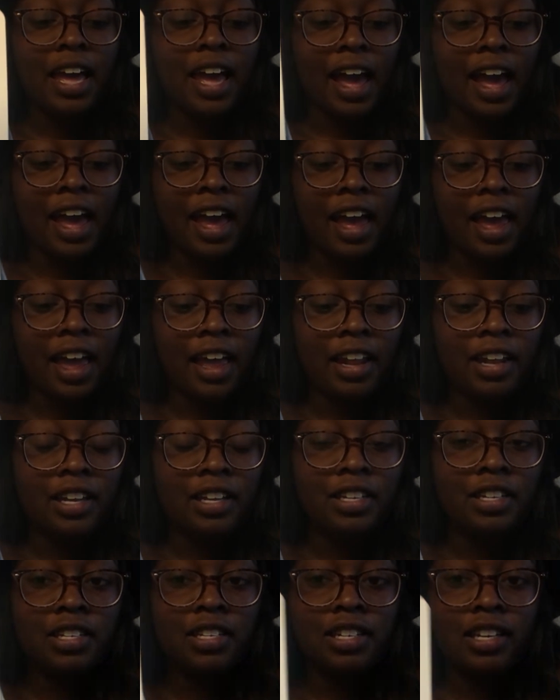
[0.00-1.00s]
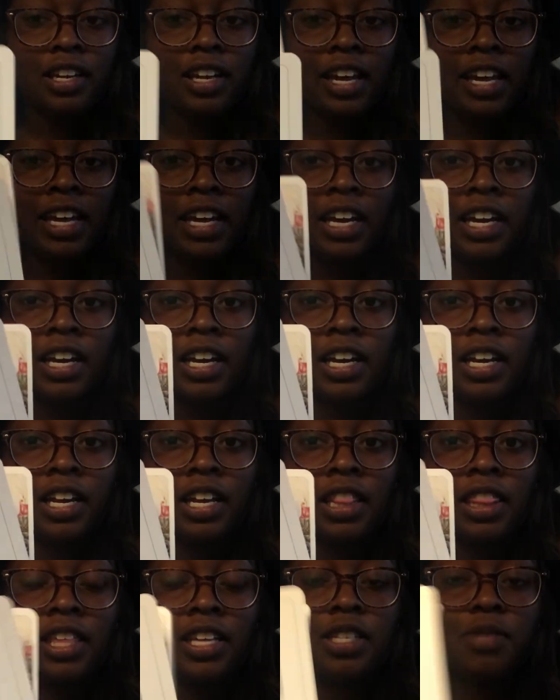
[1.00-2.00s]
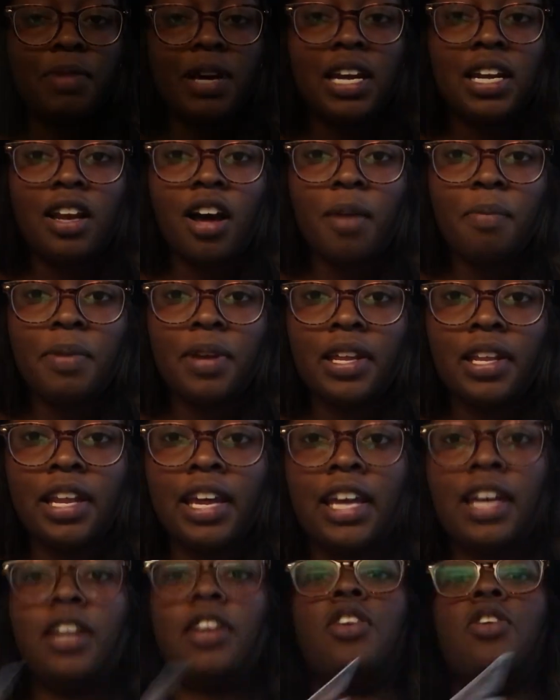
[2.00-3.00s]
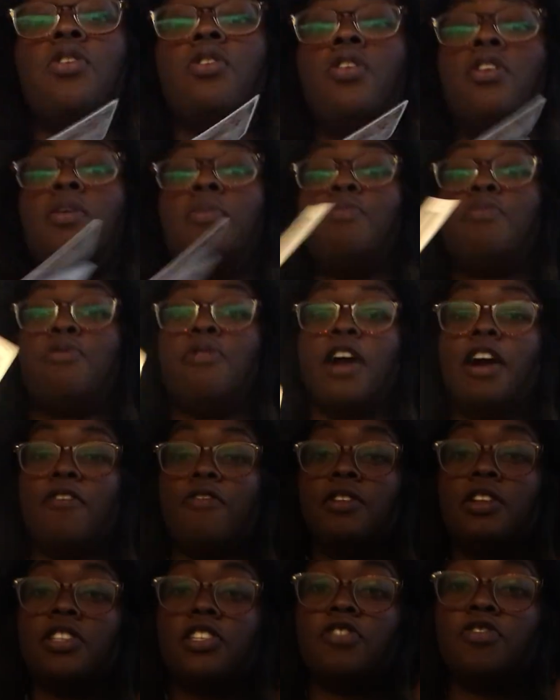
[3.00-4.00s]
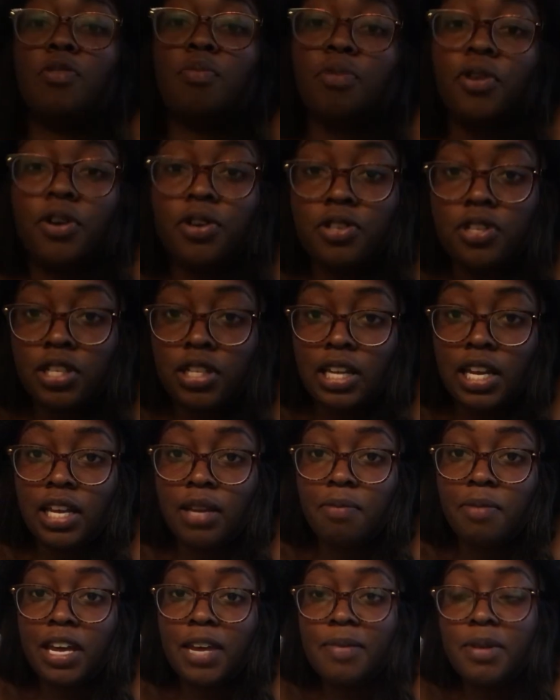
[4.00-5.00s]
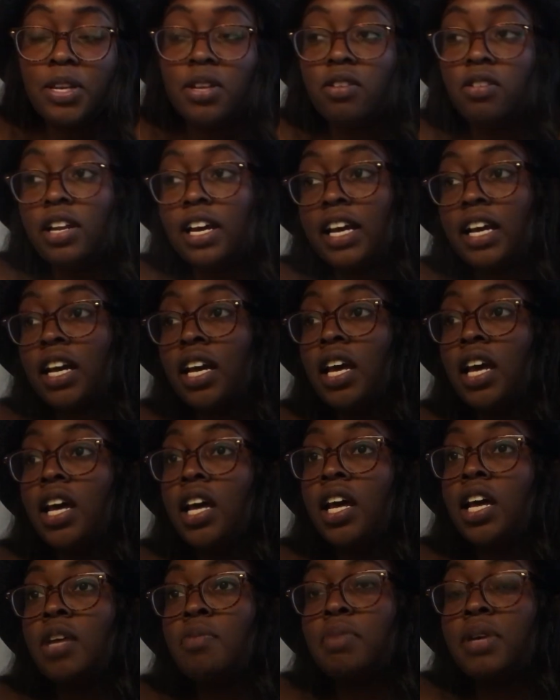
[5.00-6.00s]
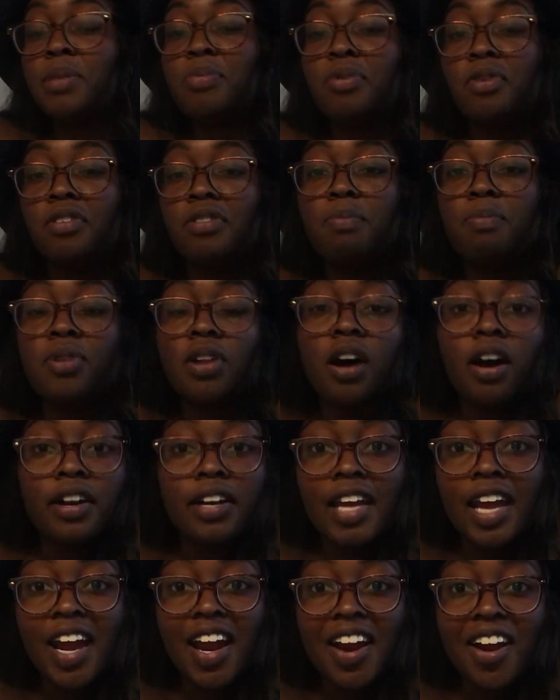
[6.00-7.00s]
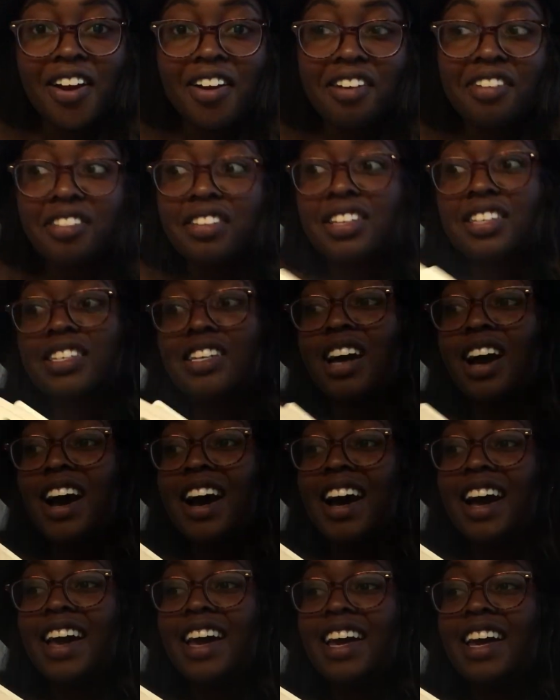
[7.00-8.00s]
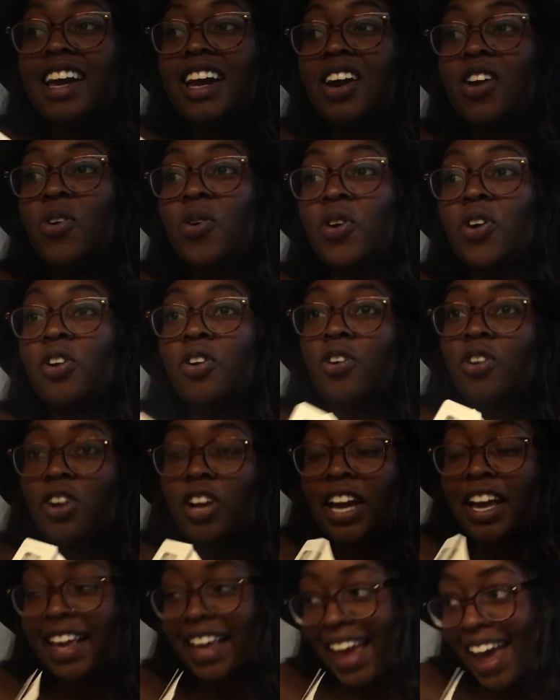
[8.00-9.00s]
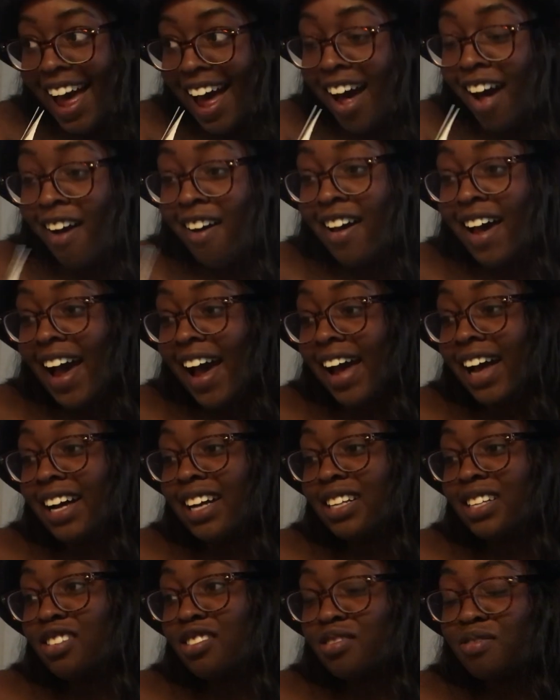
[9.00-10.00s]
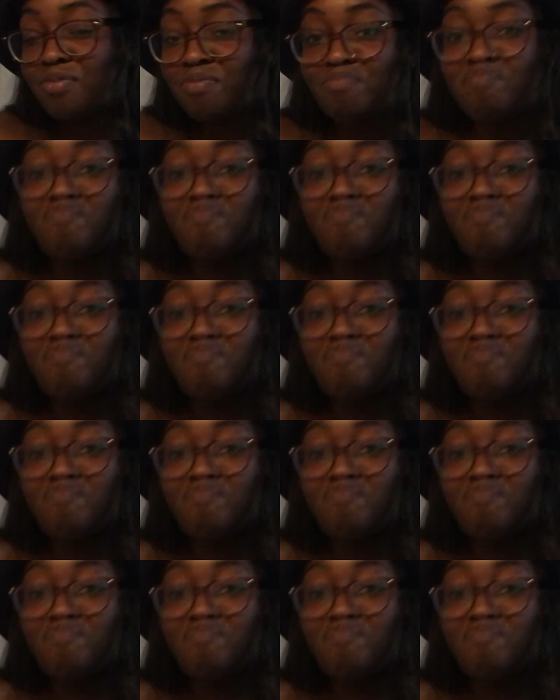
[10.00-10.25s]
and like this might not be like your preference of a person. Like, maybe you like people with blonde hair, and this guy or gal has